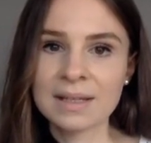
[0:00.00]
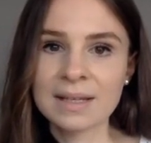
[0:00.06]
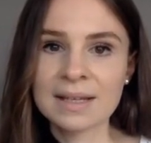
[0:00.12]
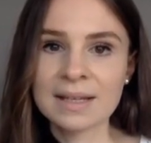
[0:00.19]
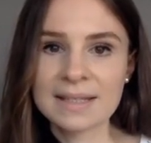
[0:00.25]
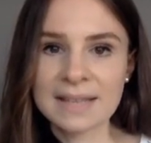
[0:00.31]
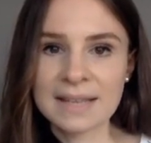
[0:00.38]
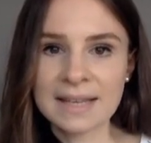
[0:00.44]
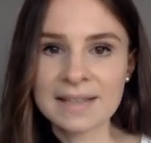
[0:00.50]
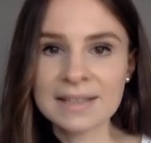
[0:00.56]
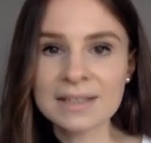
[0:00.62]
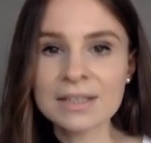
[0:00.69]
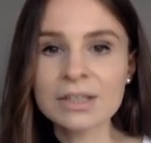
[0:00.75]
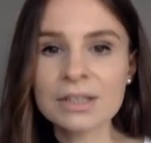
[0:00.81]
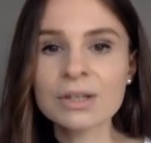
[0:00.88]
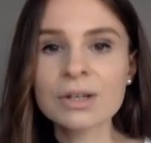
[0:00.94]

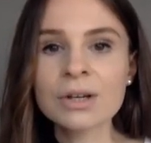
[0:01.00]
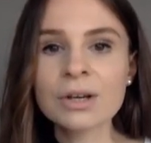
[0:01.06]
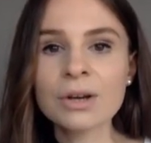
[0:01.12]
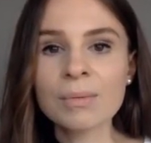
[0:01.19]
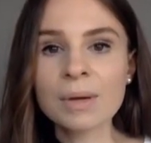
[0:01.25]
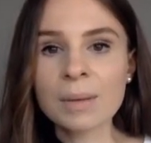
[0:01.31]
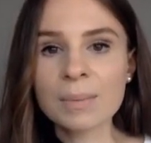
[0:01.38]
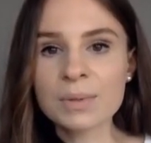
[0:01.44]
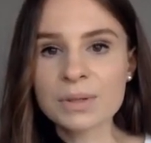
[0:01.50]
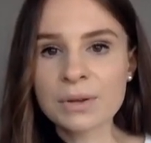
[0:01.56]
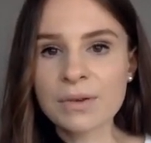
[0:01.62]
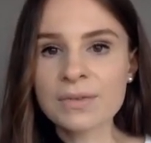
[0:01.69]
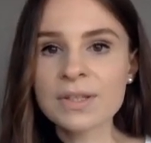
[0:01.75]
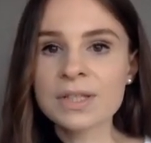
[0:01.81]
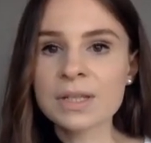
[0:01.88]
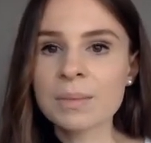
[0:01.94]
Second, we
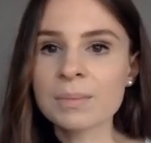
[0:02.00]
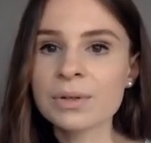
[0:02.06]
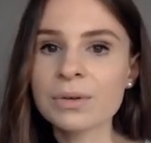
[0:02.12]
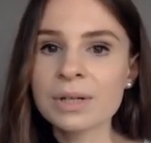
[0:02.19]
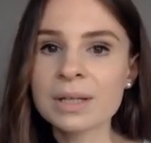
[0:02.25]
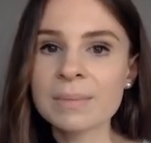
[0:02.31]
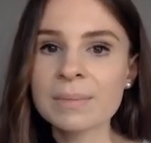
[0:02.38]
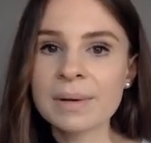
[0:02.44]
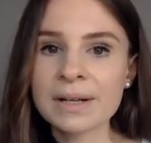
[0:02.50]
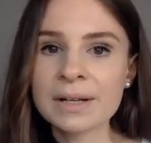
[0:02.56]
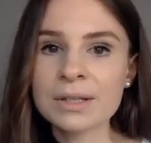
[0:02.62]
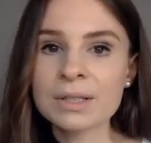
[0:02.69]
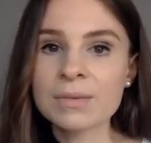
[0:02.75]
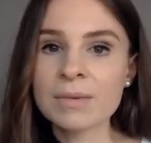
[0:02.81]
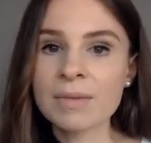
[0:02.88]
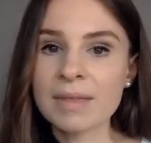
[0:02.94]
observed some cookie
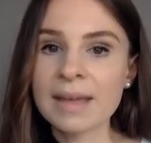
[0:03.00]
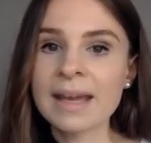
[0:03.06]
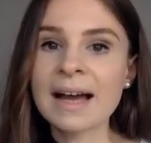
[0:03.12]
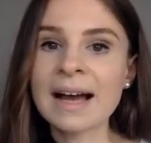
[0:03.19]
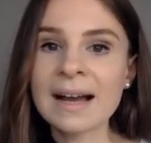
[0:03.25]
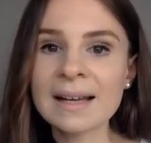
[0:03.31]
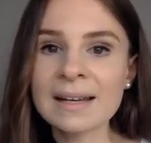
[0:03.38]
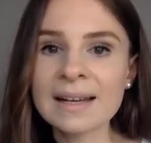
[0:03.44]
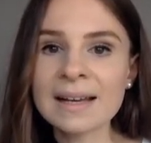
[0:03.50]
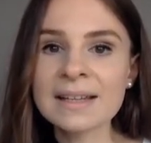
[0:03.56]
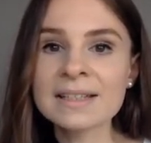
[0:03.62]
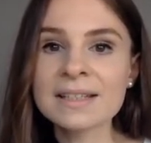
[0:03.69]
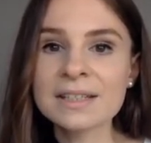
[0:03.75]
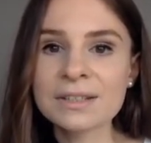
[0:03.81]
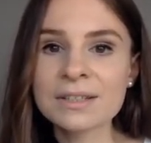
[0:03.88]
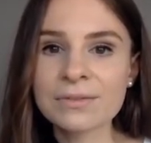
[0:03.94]
banners with a
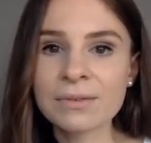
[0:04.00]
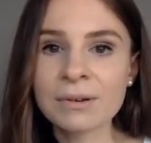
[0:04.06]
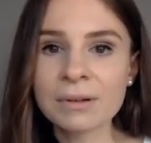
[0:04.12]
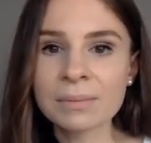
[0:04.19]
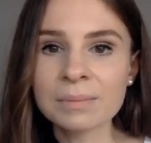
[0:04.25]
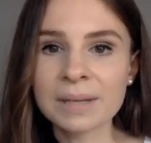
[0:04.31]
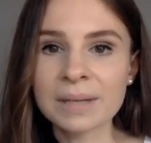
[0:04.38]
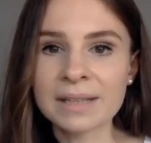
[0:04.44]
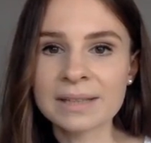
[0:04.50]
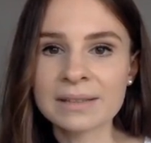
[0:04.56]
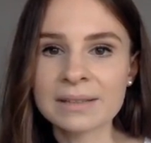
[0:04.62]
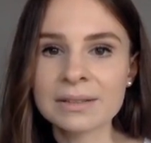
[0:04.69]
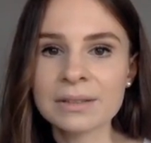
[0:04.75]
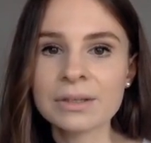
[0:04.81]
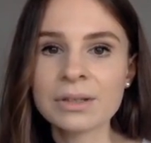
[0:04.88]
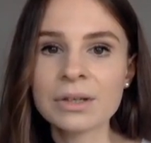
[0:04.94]
highlighted default
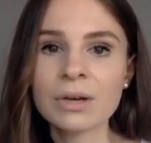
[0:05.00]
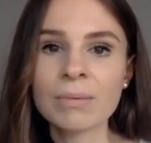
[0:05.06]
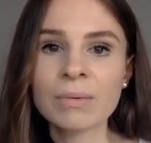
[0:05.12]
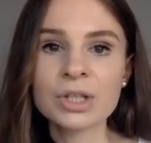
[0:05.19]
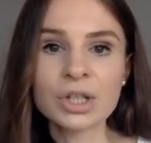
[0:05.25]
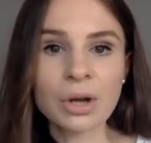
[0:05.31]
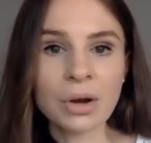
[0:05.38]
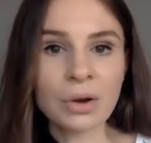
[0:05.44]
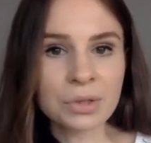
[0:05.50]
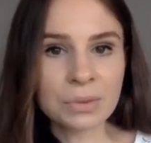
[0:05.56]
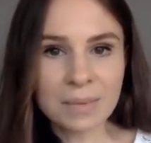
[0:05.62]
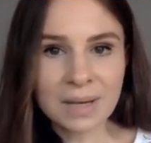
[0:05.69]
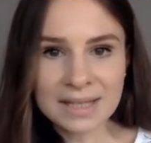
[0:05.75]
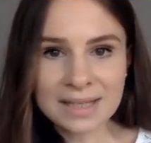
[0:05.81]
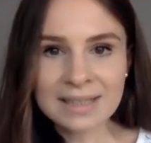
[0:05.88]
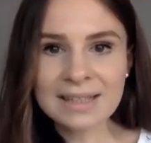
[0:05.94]
button, which
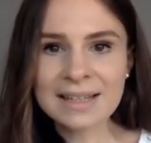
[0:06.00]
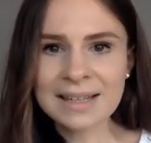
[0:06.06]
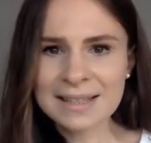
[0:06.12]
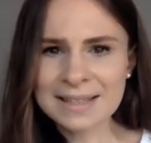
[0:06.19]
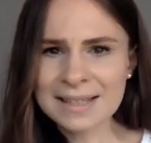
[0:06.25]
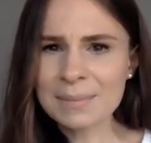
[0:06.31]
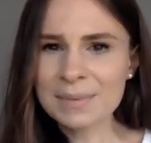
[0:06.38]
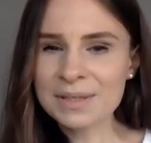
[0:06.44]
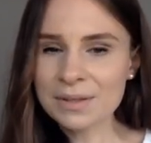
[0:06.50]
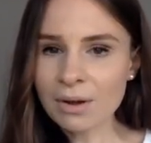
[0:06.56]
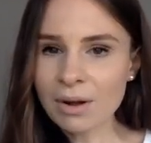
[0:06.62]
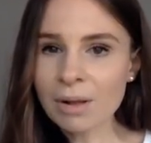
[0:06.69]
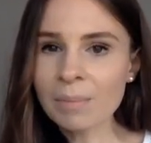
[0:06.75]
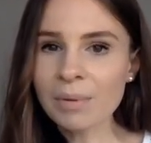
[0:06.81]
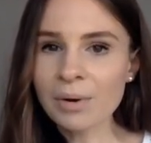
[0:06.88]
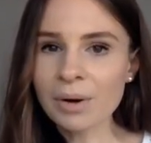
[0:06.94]
automatically accepts
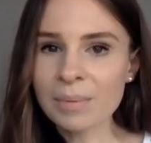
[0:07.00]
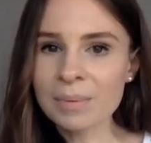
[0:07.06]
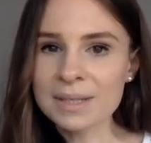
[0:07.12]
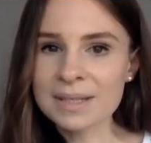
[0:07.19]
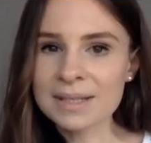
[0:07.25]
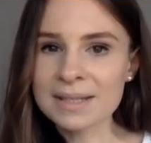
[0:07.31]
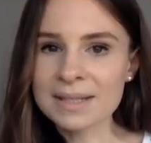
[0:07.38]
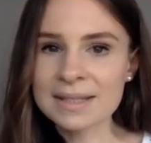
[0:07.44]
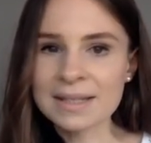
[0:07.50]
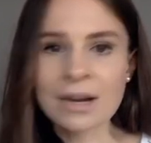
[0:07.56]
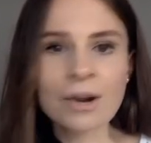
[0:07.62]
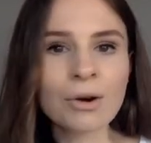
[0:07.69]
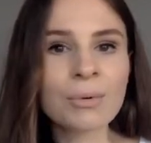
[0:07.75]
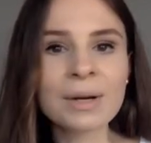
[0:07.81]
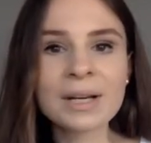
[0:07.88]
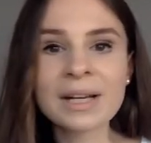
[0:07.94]
all purposes,
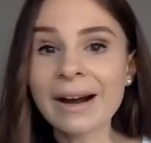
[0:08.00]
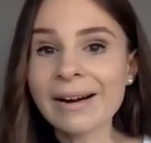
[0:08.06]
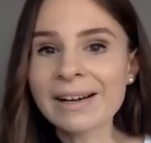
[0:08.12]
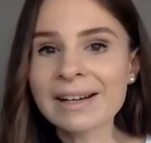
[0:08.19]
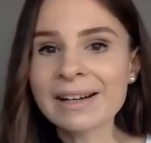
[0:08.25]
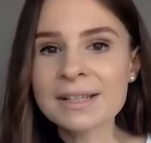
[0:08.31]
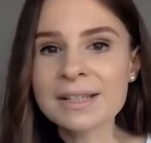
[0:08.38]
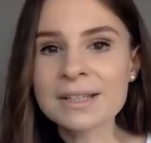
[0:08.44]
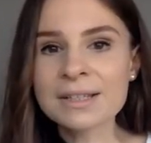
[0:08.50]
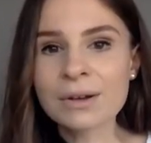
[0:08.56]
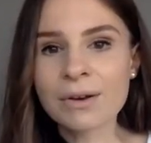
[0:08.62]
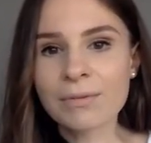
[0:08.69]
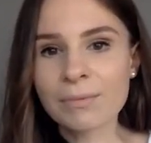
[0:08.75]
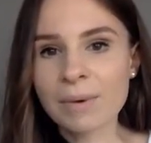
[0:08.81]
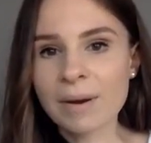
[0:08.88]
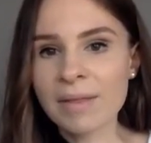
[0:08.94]
regardless
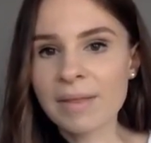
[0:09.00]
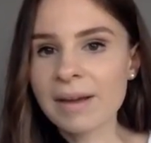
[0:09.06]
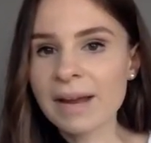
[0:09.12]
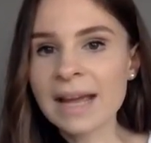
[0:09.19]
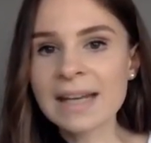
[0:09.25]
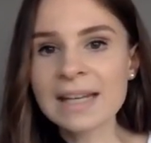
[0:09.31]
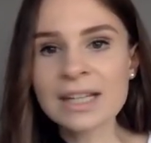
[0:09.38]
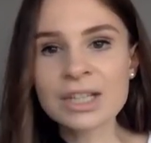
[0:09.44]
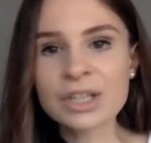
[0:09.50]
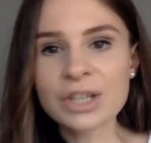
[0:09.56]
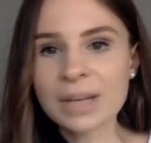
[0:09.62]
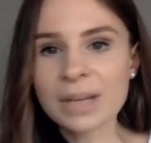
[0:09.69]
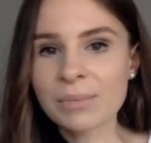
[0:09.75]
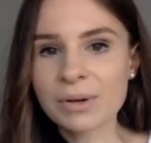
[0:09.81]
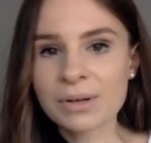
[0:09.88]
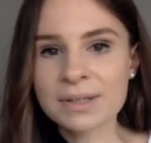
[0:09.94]
of whether any
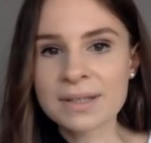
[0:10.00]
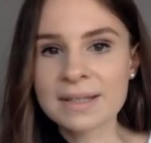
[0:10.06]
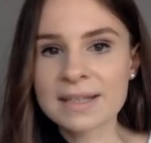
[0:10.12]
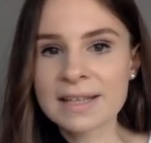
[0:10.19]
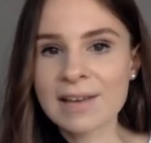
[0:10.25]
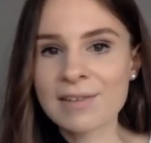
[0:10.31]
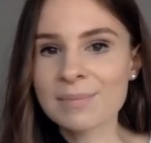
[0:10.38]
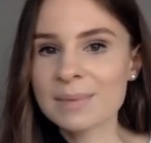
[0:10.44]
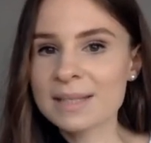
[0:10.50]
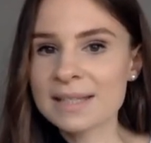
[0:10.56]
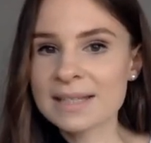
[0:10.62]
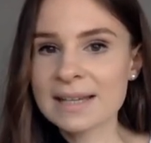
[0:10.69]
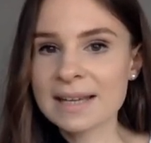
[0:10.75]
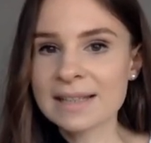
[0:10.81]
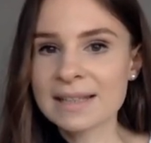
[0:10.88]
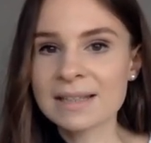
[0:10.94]
checkboxes have been
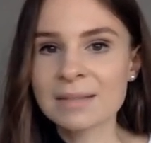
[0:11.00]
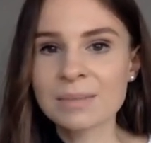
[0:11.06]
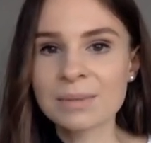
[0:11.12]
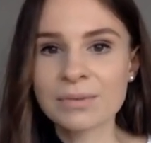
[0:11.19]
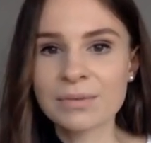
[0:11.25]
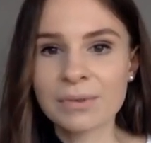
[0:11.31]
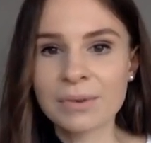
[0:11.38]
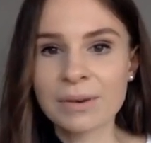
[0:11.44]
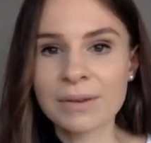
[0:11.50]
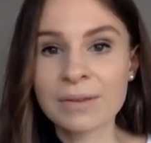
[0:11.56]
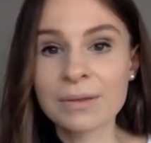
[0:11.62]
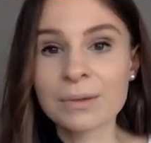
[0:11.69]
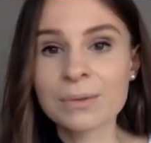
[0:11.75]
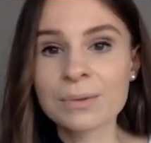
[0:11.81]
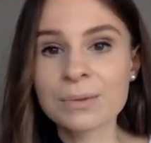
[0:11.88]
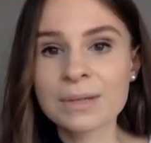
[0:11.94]
selected before the
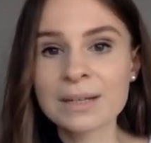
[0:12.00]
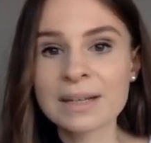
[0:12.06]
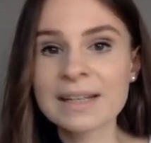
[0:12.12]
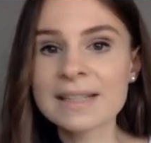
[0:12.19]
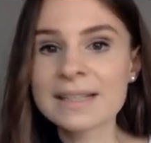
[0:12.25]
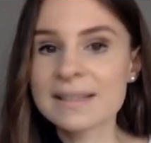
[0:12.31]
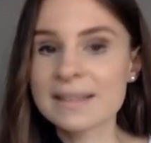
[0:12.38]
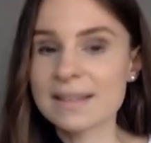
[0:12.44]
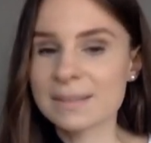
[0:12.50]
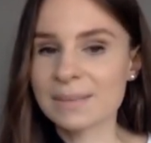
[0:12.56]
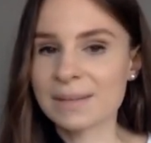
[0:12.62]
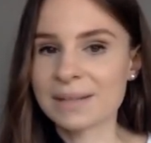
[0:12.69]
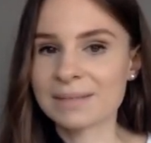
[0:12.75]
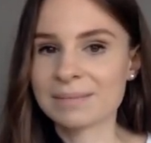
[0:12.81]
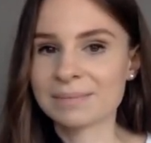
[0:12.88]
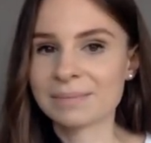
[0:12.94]
user clicks this
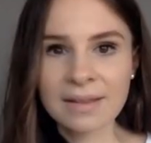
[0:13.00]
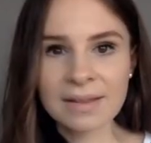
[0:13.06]
button.